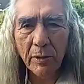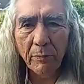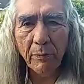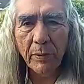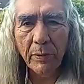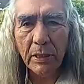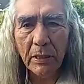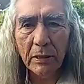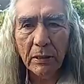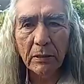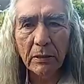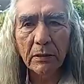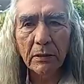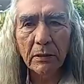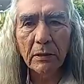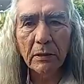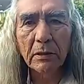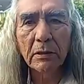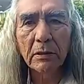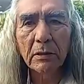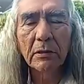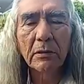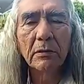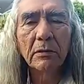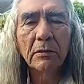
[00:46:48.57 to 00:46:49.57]

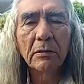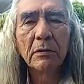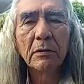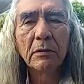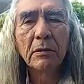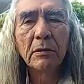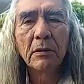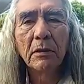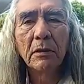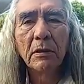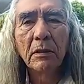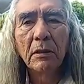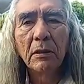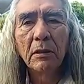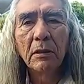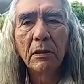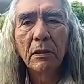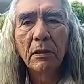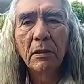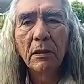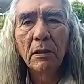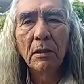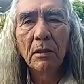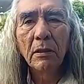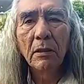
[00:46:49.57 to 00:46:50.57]
beings.
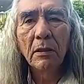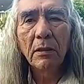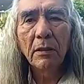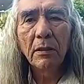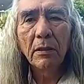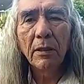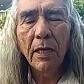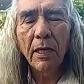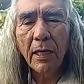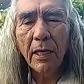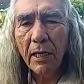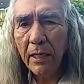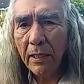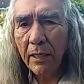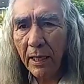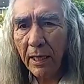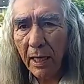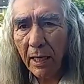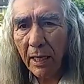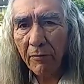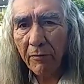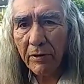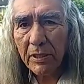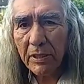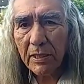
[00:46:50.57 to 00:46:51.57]
They
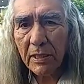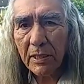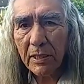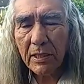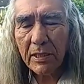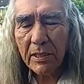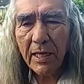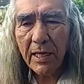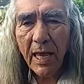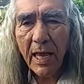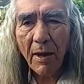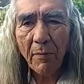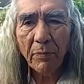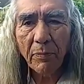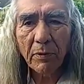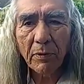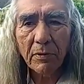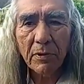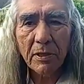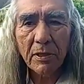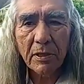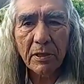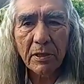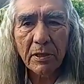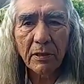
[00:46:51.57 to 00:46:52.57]
gave us
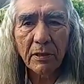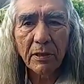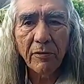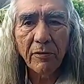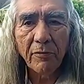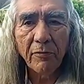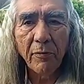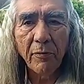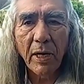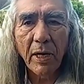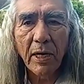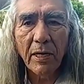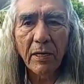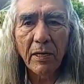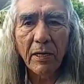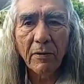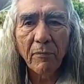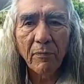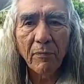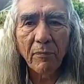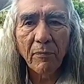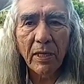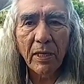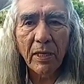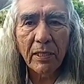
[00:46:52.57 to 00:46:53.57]
examples to live by.
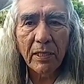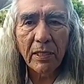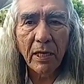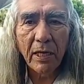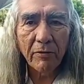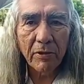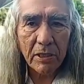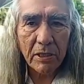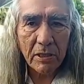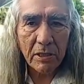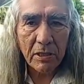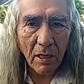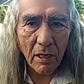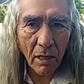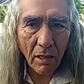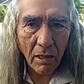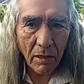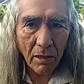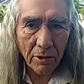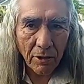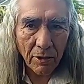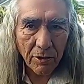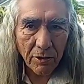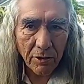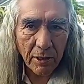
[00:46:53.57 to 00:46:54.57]
They gave us
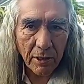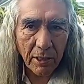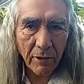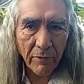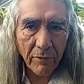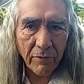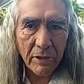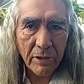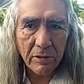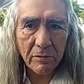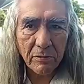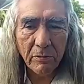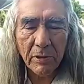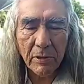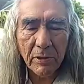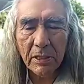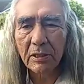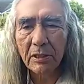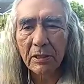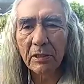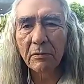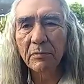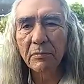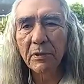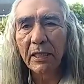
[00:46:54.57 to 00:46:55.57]
knowledge. They gave us
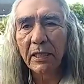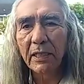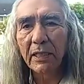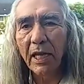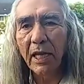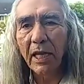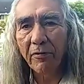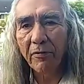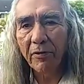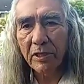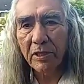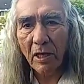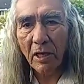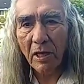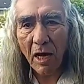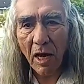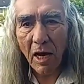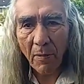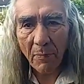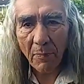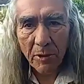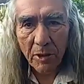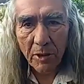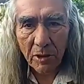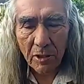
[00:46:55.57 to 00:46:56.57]
wisdom. They gave us
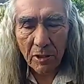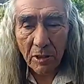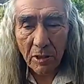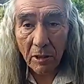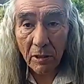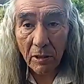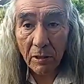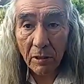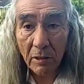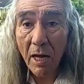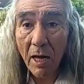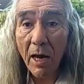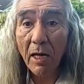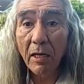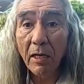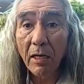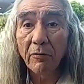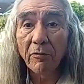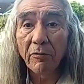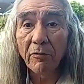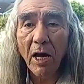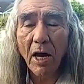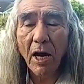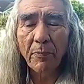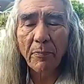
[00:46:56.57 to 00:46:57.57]
options, a lot of
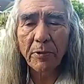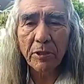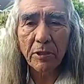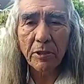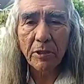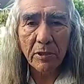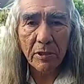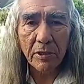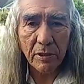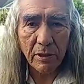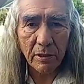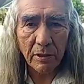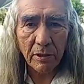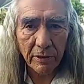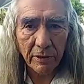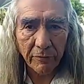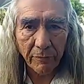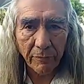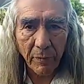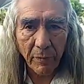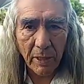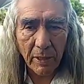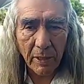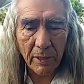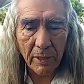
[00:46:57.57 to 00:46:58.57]
options to live
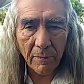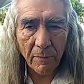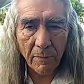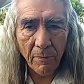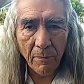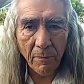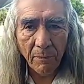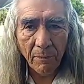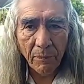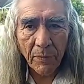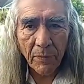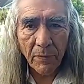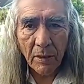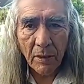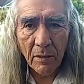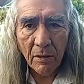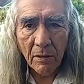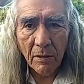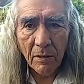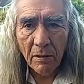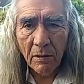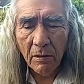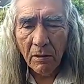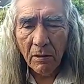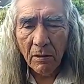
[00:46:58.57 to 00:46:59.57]
by.
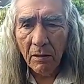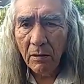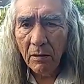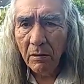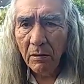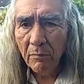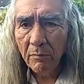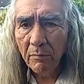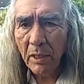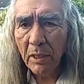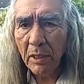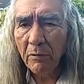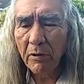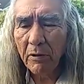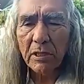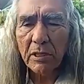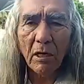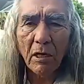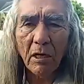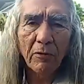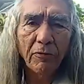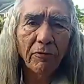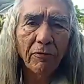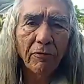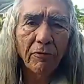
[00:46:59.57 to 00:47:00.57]
But it was
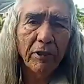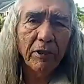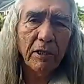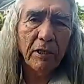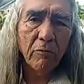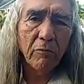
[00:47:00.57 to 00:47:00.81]
our free